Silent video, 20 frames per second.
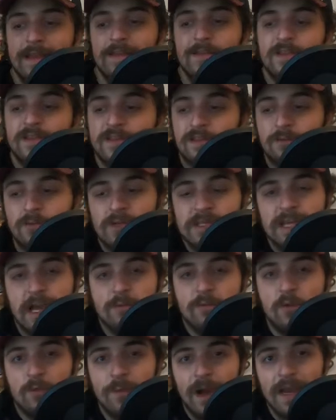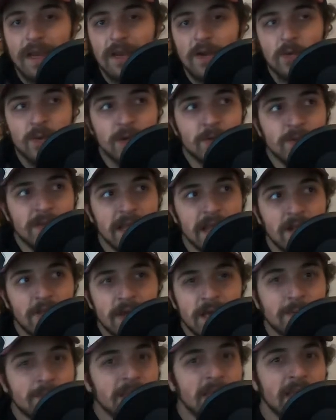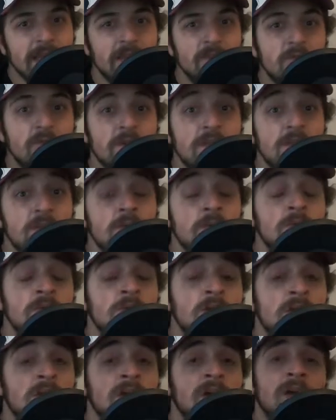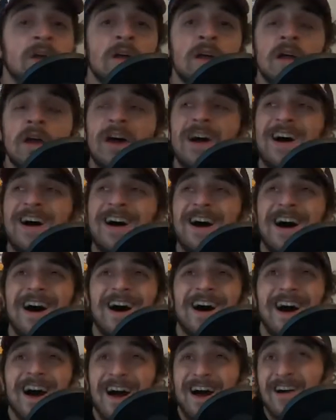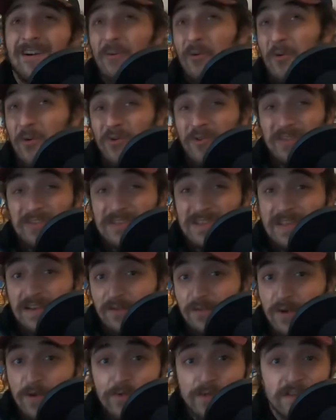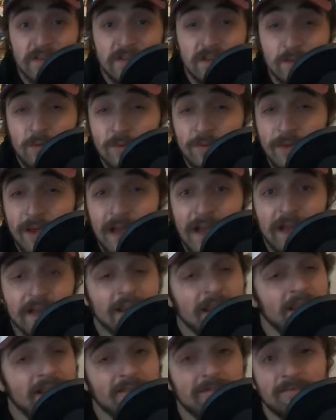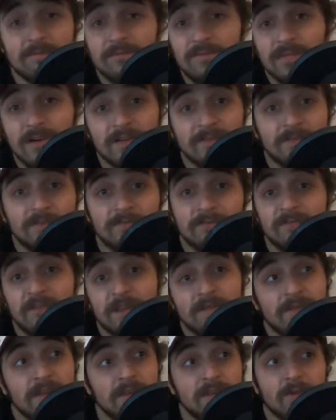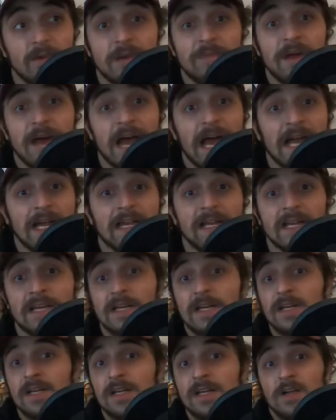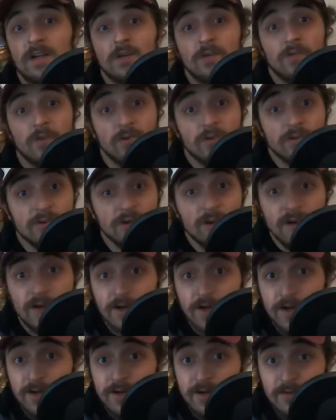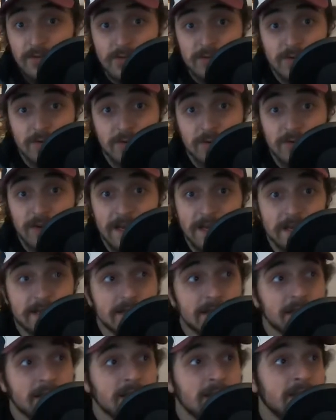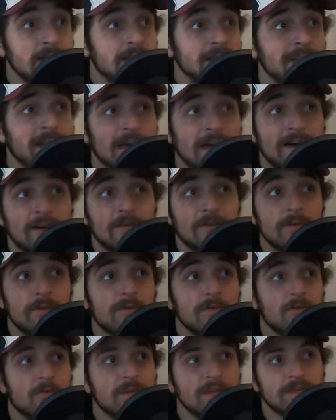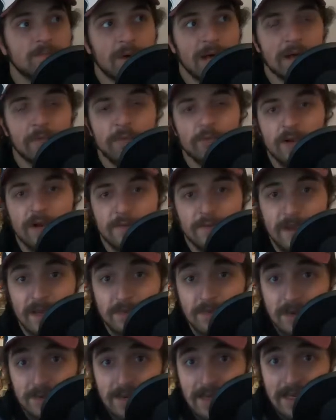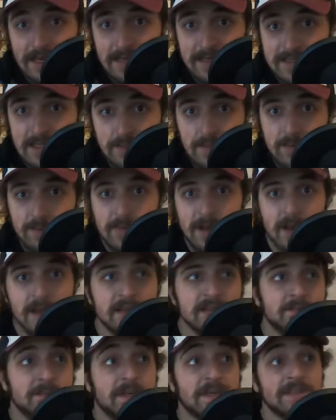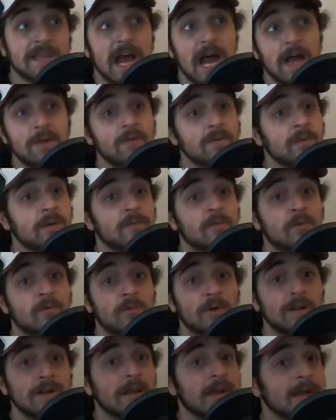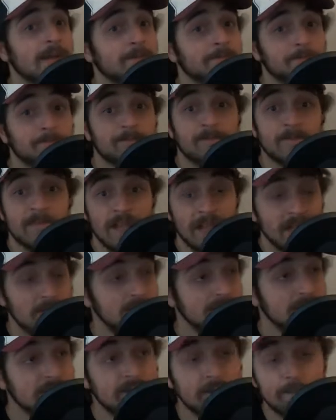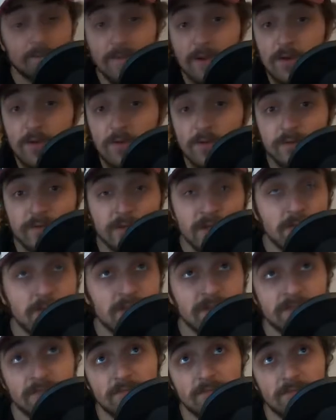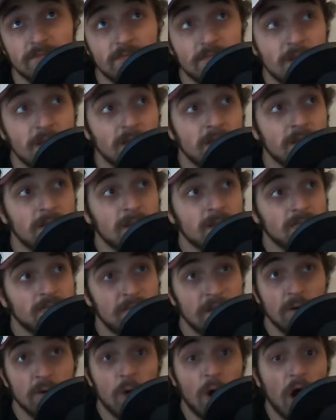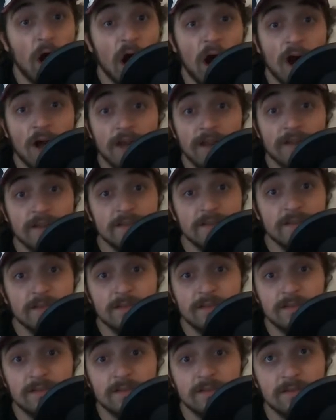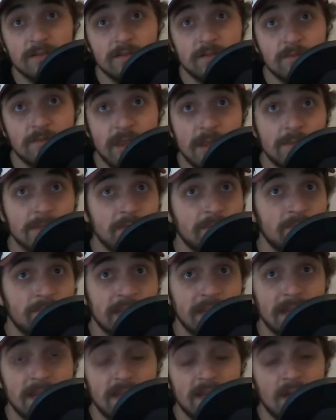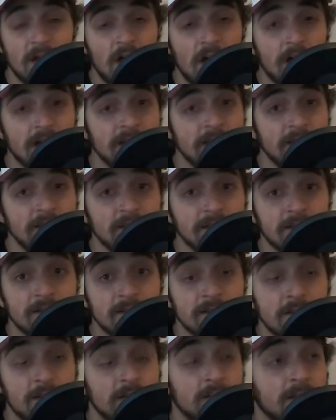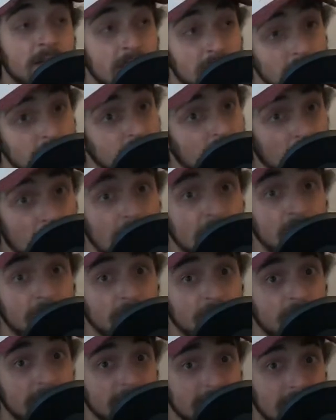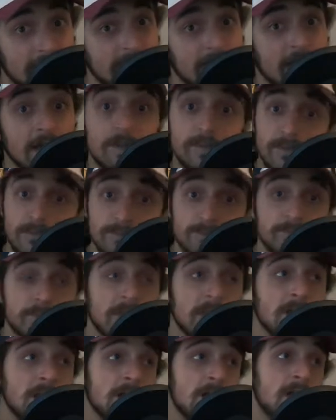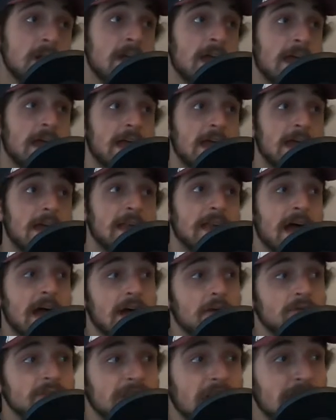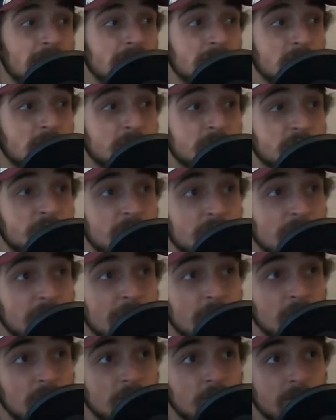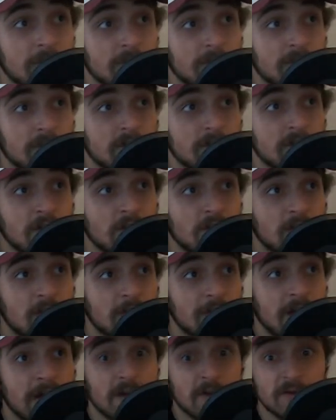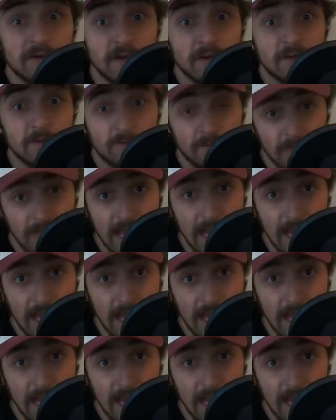in the summertime, you might get away with carrying a blanket with you, or you can just get away with a summer bag, like a 50-degree bag. Those are good. Those are great. Now, the reason why I would recommend maybe getting a sleeping bag is because I remember one night, it was middle of August, maybe beginning of August. It was hot during the daytime. And I was hiking up Springer Mountain doing the first 30 miles of the